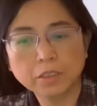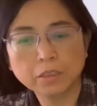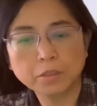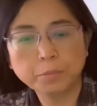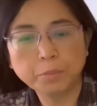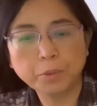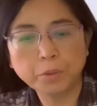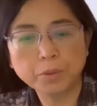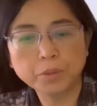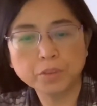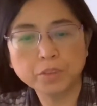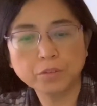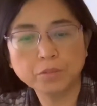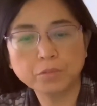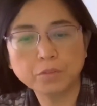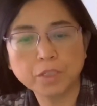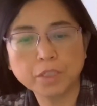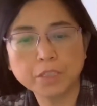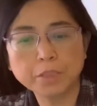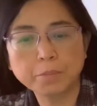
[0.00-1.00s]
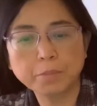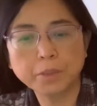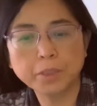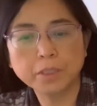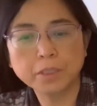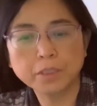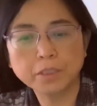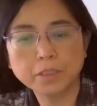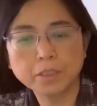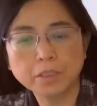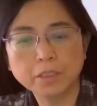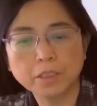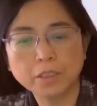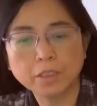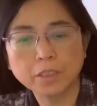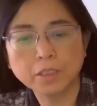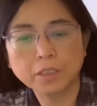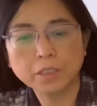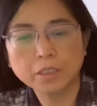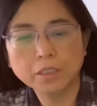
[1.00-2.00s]
The point is right beneath
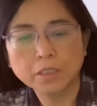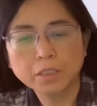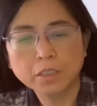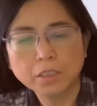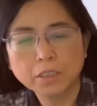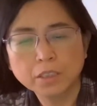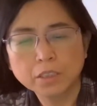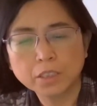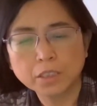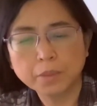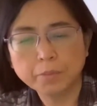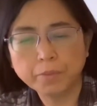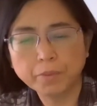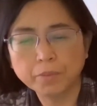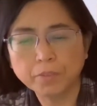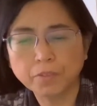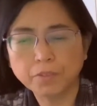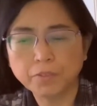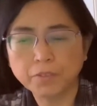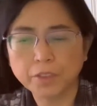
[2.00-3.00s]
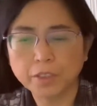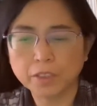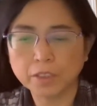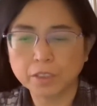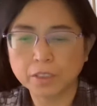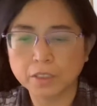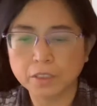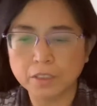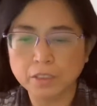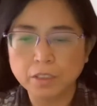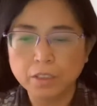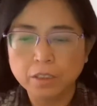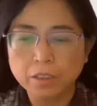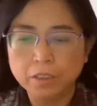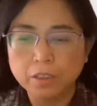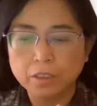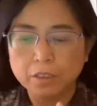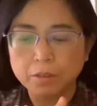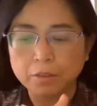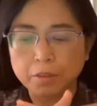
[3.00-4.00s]
the tip of the finger.
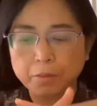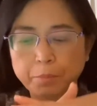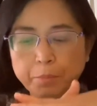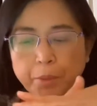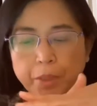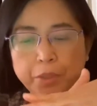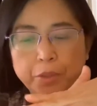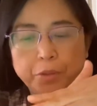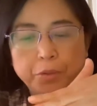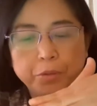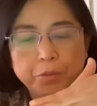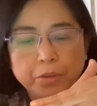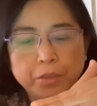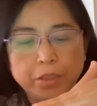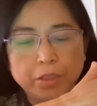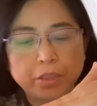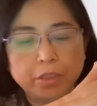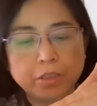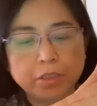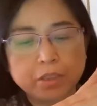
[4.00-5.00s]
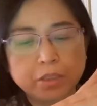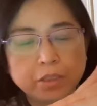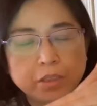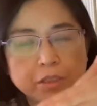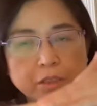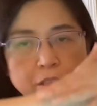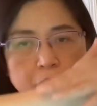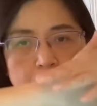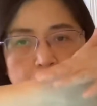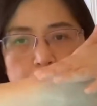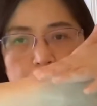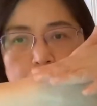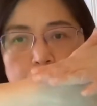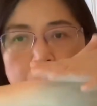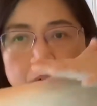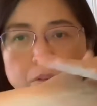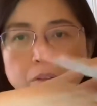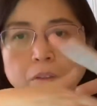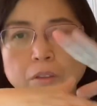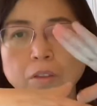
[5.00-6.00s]
Just by do this, you
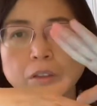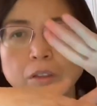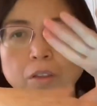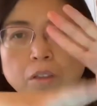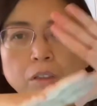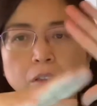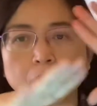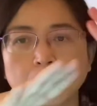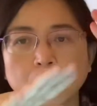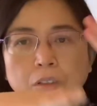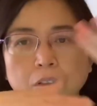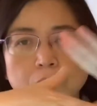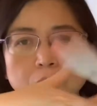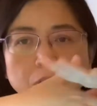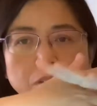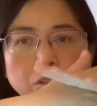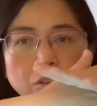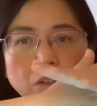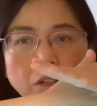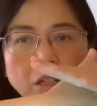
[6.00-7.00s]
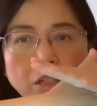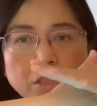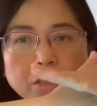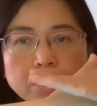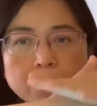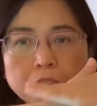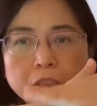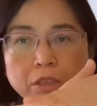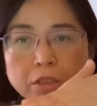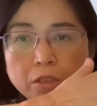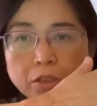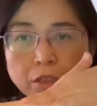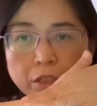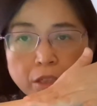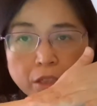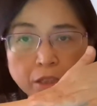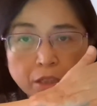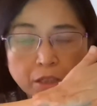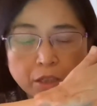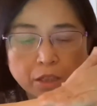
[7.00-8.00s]
cross your
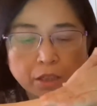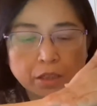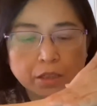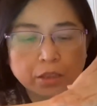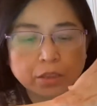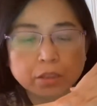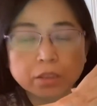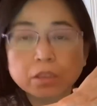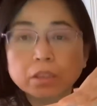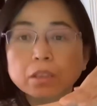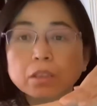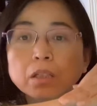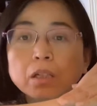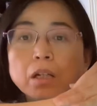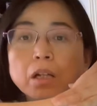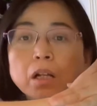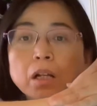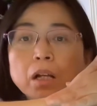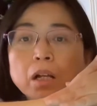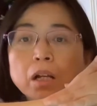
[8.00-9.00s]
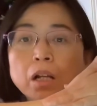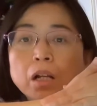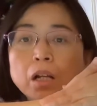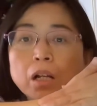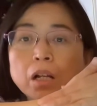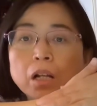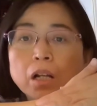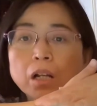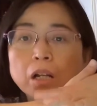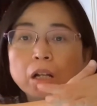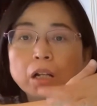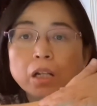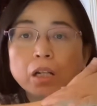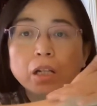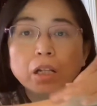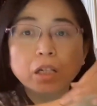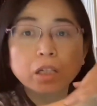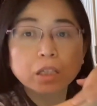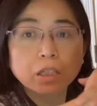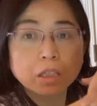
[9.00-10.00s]
hand
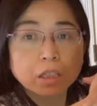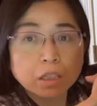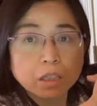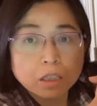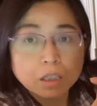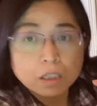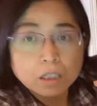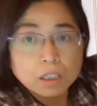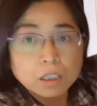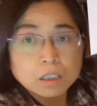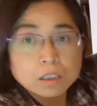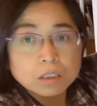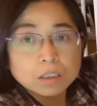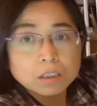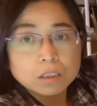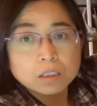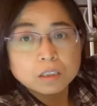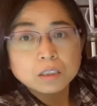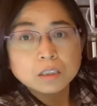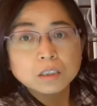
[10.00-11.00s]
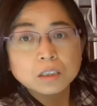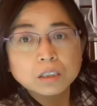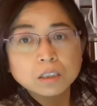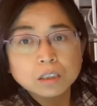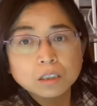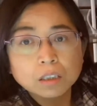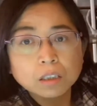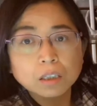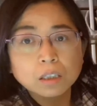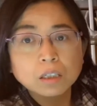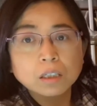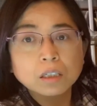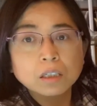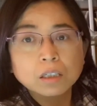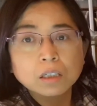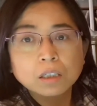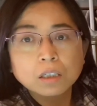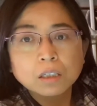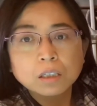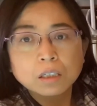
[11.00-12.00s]
like this. Yeah,
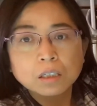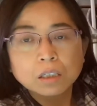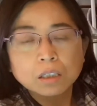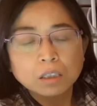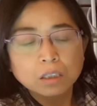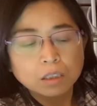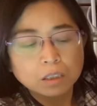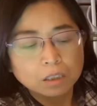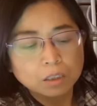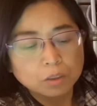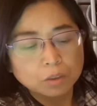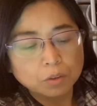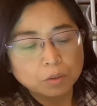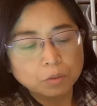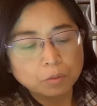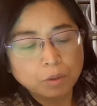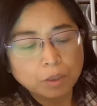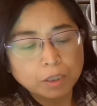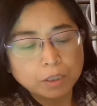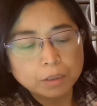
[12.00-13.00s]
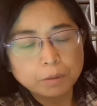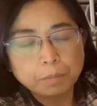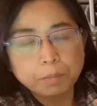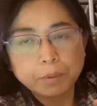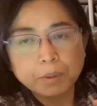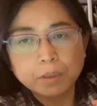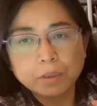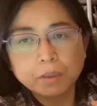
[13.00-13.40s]
right